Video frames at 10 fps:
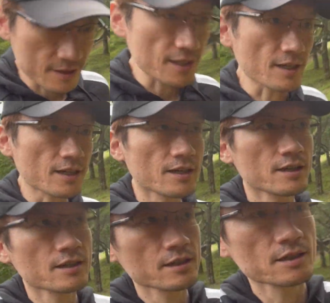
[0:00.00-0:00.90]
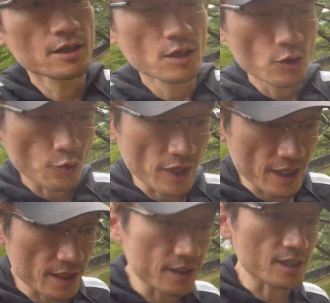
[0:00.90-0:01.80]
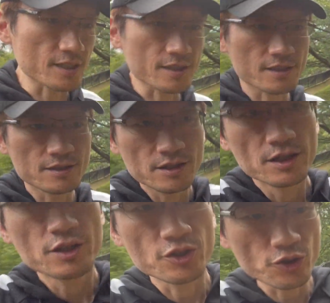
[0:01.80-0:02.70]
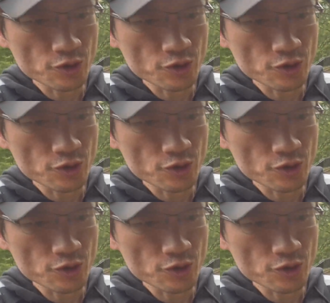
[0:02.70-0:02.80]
the way it is. You